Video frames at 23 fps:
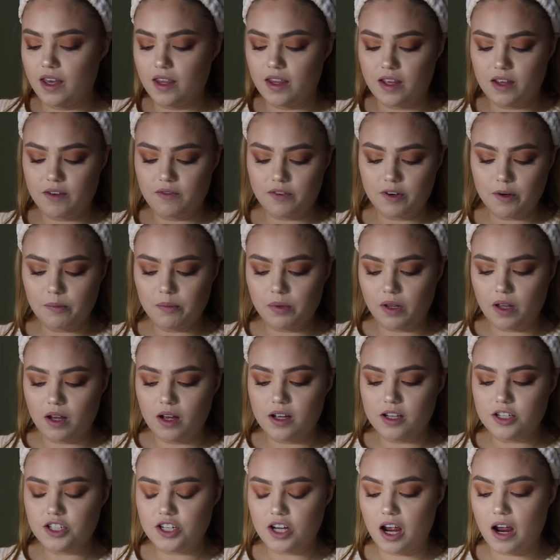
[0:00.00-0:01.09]
And then for
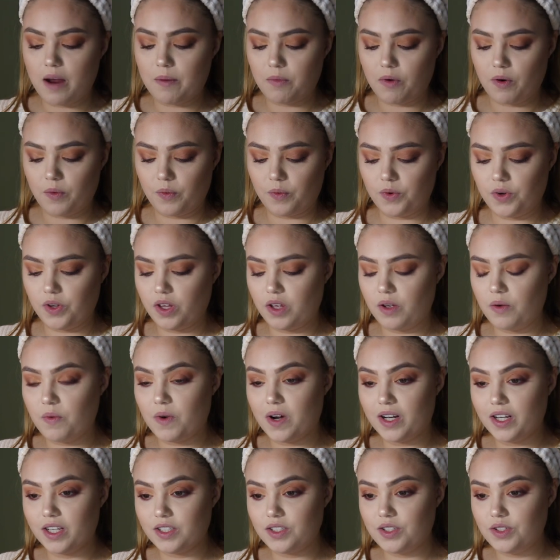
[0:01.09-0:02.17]
blush, I'm really
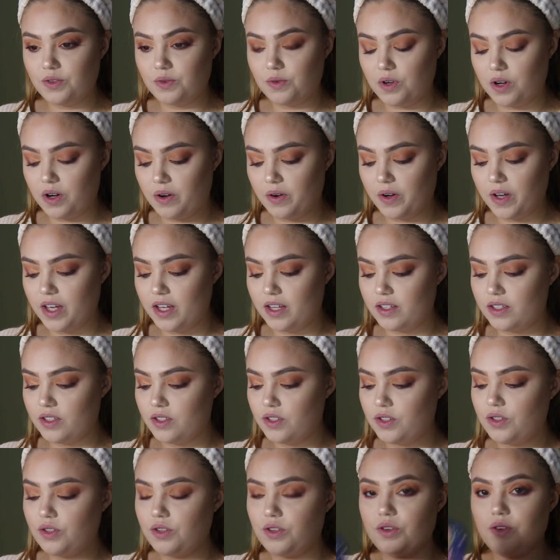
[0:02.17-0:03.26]
wanting to go
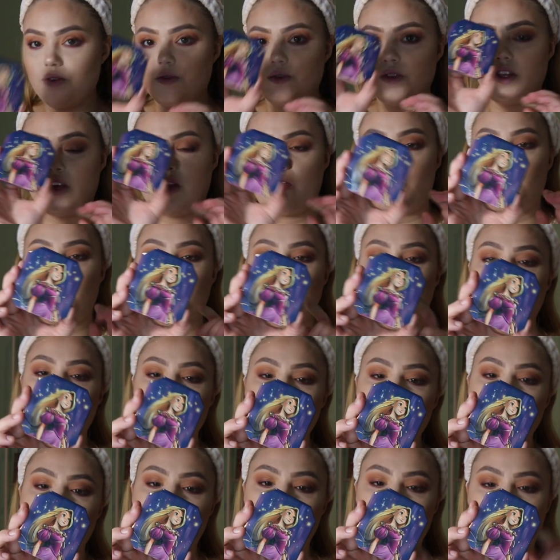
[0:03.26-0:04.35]
into the
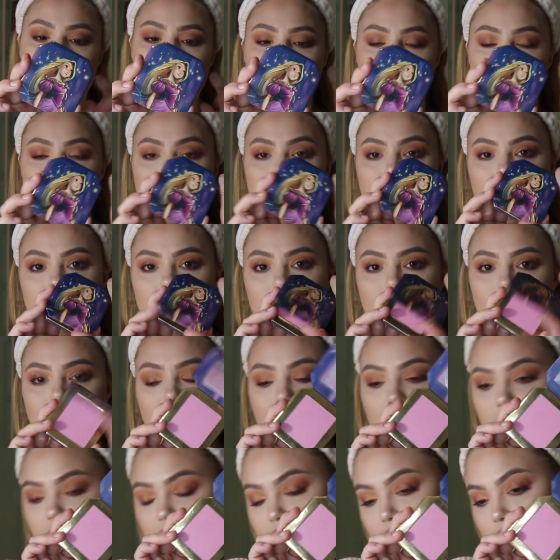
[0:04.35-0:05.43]
Rapunzel Blush Floating
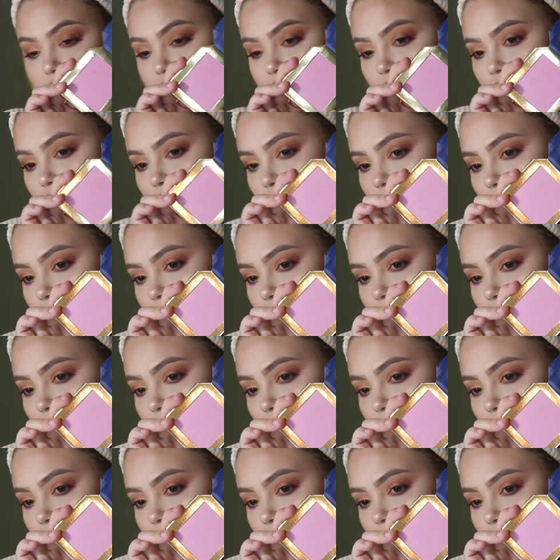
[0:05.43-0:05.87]
Lights